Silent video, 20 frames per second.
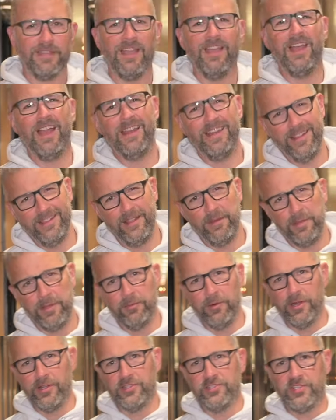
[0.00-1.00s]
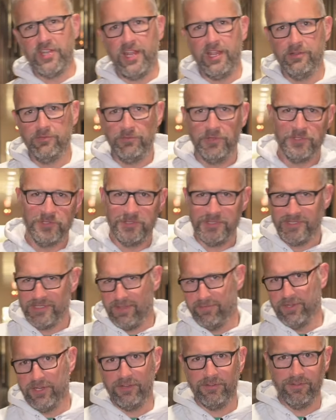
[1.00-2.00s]
And he let me wear his chain, which was
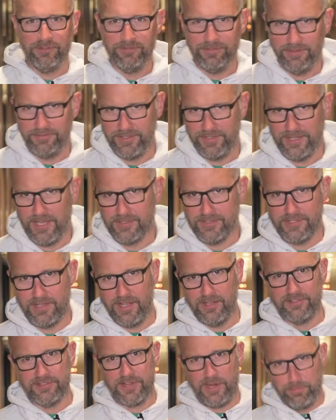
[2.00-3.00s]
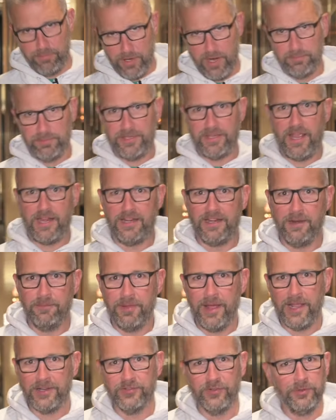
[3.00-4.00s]
$750,000, and I promptly handed it
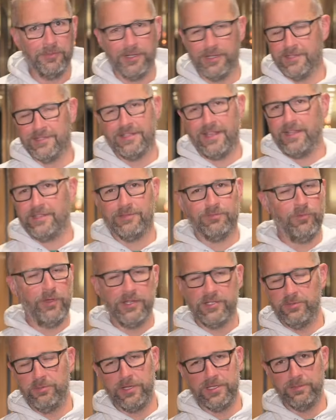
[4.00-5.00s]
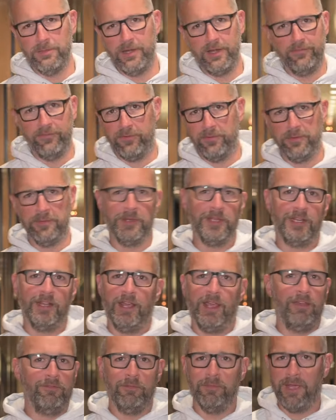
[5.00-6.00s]
back to him because that's way too much money for me to
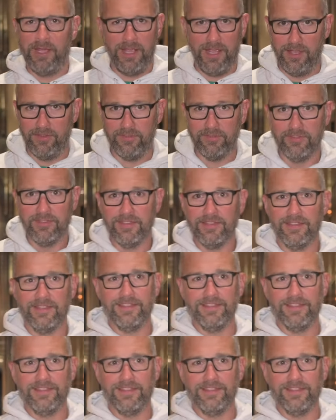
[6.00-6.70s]
have in my hands.